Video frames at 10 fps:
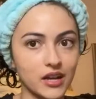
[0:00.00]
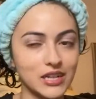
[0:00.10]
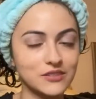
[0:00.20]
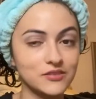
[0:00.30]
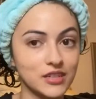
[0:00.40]
I
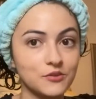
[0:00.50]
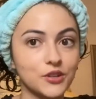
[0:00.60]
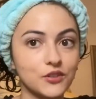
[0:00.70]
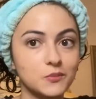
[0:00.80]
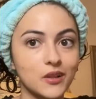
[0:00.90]
have never
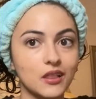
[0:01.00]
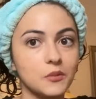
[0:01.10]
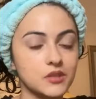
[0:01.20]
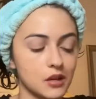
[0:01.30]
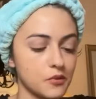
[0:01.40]
used black
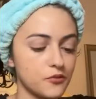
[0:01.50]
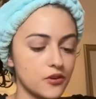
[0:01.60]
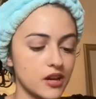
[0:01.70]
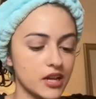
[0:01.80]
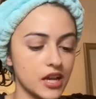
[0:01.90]
lipstick before
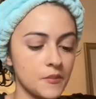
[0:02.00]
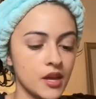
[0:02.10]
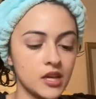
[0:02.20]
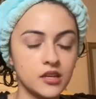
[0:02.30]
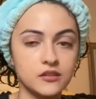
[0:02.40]
and I'm
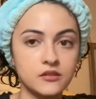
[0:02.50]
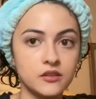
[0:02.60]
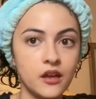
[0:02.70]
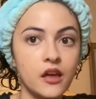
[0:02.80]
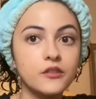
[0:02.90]

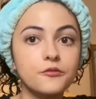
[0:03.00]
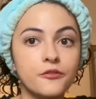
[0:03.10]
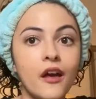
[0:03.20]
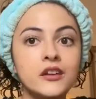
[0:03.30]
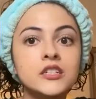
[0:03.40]

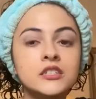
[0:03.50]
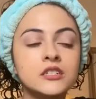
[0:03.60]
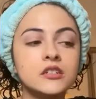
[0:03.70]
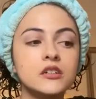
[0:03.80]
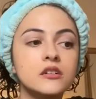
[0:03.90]
terrified.
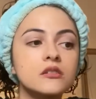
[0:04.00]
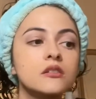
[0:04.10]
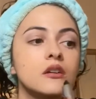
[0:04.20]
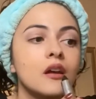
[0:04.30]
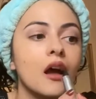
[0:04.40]

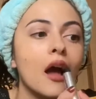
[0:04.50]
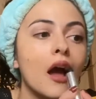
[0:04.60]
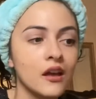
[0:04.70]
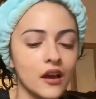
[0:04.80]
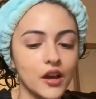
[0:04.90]

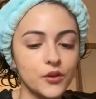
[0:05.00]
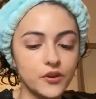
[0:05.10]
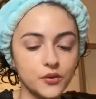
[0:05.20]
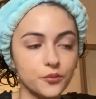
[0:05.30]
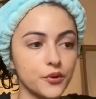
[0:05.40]
I don't
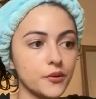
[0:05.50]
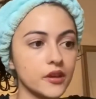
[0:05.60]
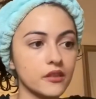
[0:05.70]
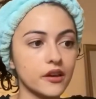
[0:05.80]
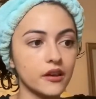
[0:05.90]
want to
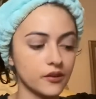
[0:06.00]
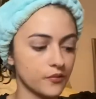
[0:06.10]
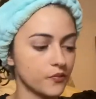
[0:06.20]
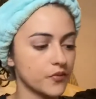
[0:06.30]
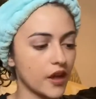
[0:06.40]
ruin like
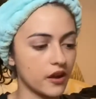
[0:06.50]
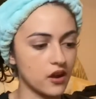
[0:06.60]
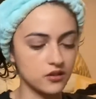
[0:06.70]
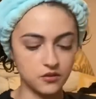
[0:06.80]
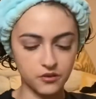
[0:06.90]
that
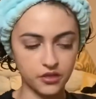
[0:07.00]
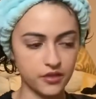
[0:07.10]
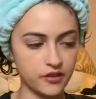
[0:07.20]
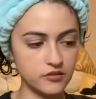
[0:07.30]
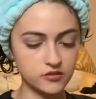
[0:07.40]
color with
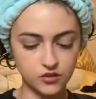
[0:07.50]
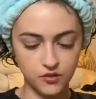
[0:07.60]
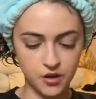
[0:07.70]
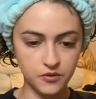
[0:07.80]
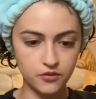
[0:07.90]
this, so
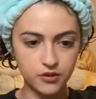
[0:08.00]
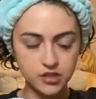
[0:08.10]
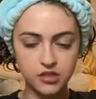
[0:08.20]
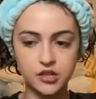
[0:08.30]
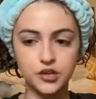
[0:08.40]
I'm going
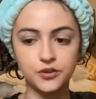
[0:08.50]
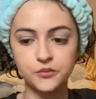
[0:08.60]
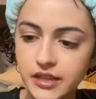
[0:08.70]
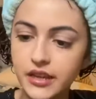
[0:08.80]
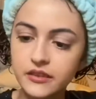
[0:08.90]
to
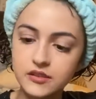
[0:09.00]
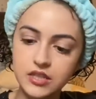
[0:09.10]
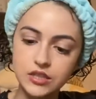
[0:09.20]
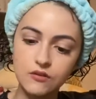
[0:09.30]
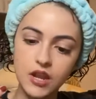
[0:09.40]
take this
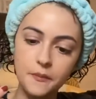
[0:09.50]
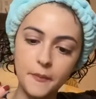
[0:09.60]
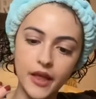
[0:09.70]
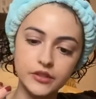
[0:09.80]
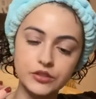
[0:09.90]
little lip
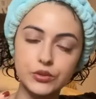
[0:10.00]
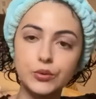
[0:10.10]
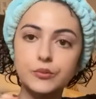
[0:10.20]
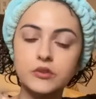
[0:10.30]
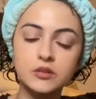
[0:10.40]

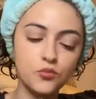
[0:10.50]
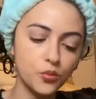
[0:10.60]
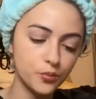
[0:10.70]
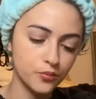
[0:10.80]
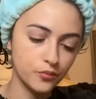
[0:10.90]
pencil, small,
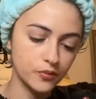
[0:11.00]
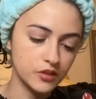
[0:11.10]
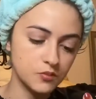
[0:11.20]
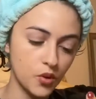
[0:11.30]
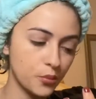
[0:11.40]

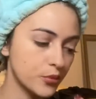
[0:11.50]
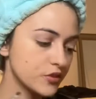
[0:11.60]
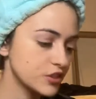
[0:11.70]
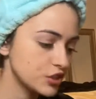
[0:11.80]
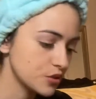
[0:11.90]
small
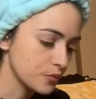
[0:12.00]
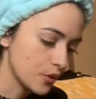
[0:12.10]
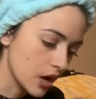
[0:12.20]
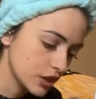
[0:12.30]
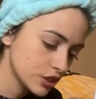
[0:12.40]
precision
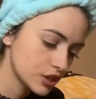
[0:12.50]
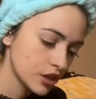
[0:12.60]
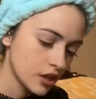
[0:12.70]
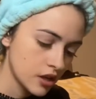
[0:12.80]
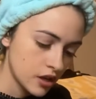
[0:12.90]
brush.
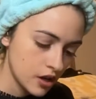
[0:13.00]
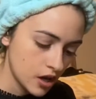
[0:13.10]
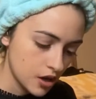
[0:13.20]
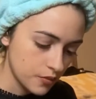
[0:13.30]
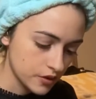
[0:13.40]

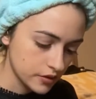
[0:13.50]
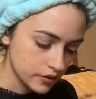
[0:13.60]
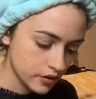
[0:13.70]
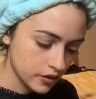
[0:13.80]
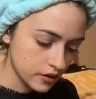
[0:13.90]
We're just
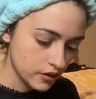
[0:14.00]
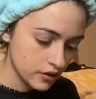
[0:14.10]
gonna...